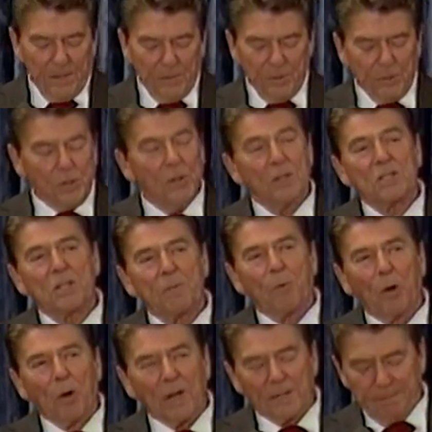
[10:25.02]
with your
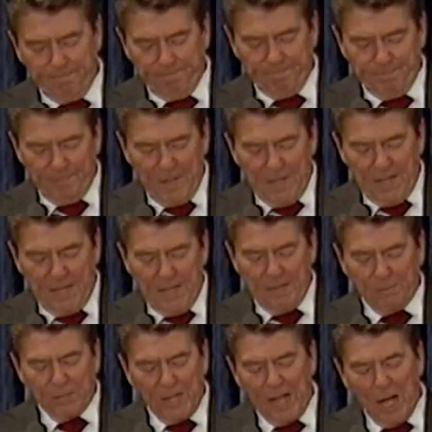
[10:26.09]
support,
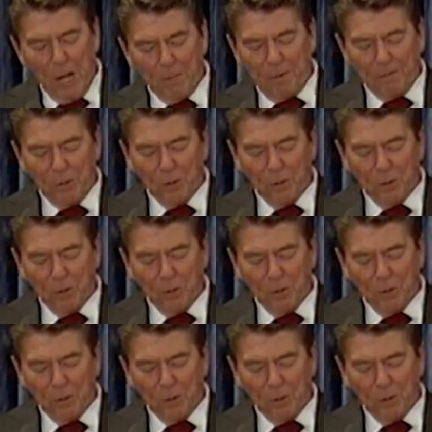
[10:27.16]
and with the help of